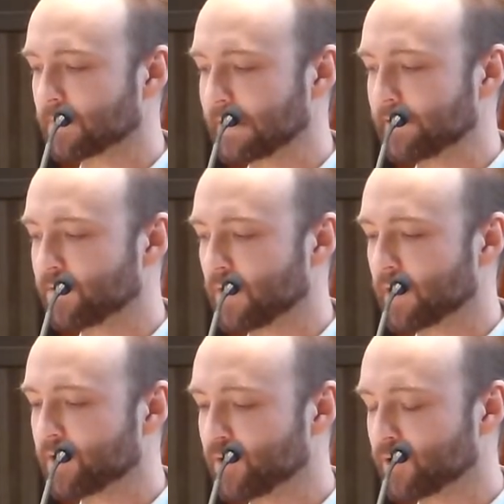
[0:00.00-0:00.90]
It's
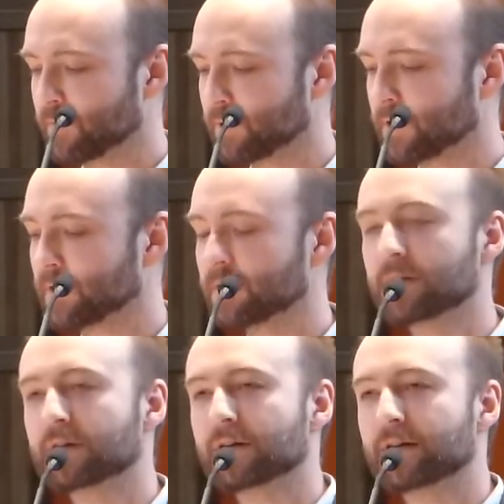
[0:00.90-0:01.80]
not curable,
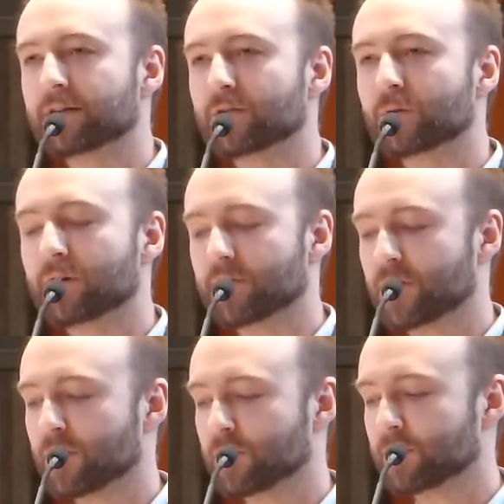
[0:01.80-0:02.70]
so
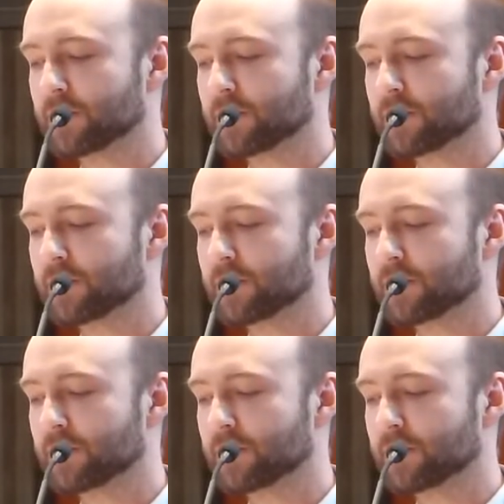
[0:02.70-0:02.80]
although